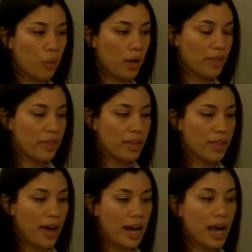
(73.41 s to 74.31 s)
one thing
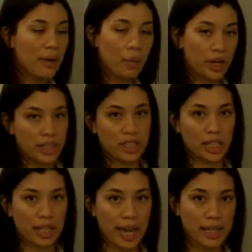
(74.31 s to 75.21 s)
that I wanted to
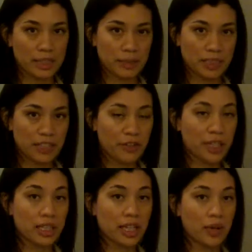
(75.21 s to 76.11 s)
look at
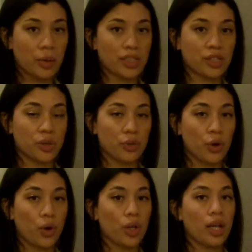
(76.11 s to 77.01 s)
specifically was the
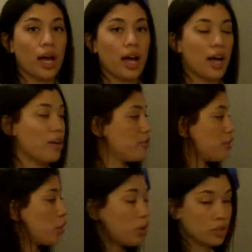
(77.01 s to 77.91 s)
role of
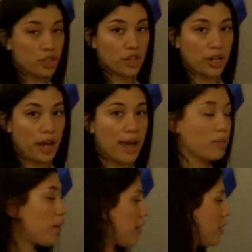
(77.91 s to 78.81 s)
culture
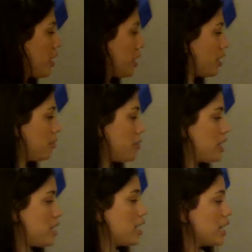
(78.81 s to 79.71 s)
and whether it could
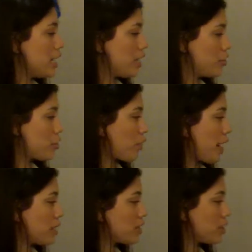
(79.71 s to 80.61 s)
be
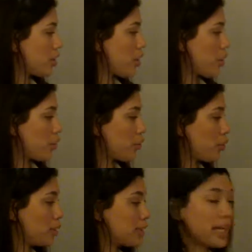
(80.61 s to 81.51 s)
indirect
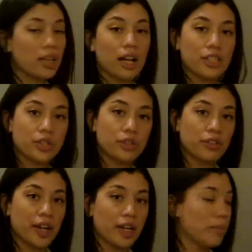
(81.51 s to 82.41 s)
through a psychological
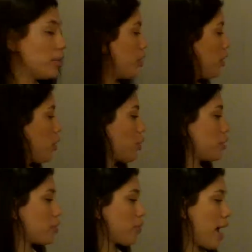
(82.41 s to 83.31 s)
variable or
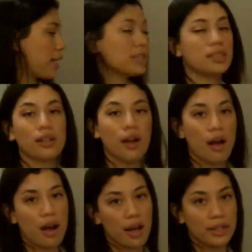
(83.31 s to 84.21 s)
direct
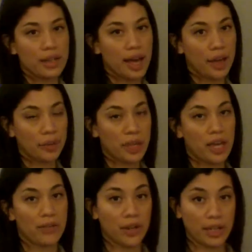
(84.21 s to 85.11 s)
on health
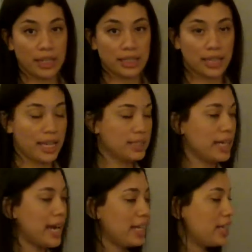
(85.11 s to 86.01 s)
behavior, in this case,
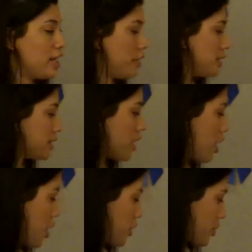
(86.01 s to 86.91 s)
diet adherence.
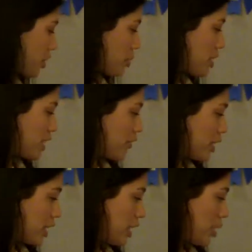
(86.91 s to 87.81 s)
So,
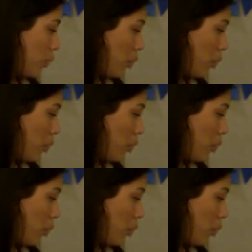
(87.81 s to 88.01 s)
specifically,